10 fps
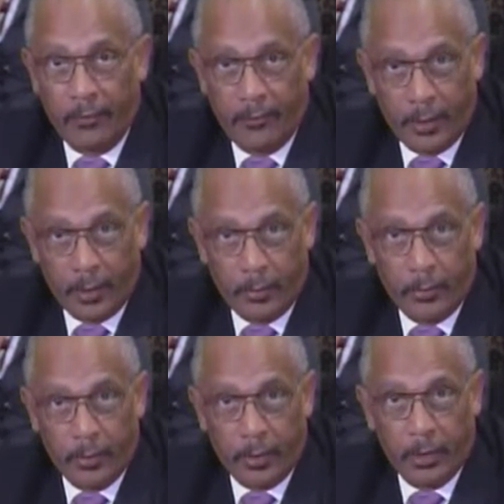available
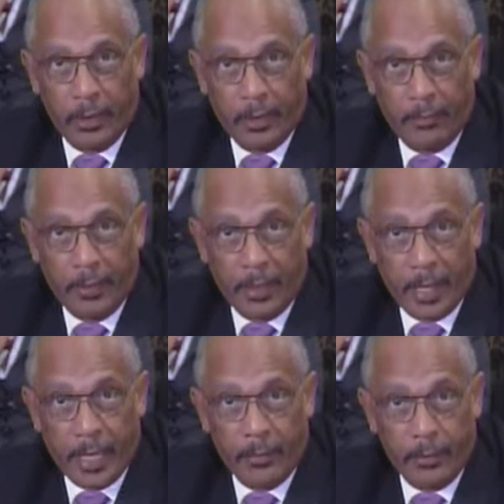within the
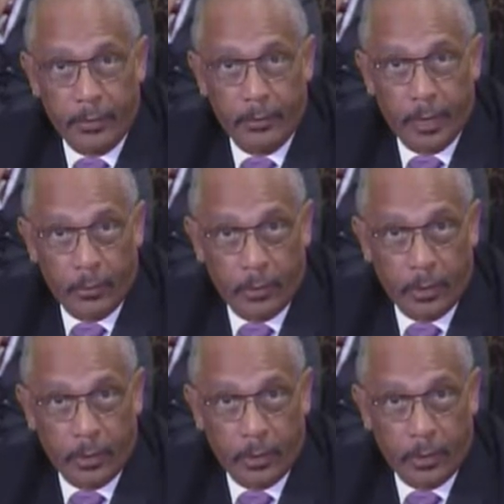FBI and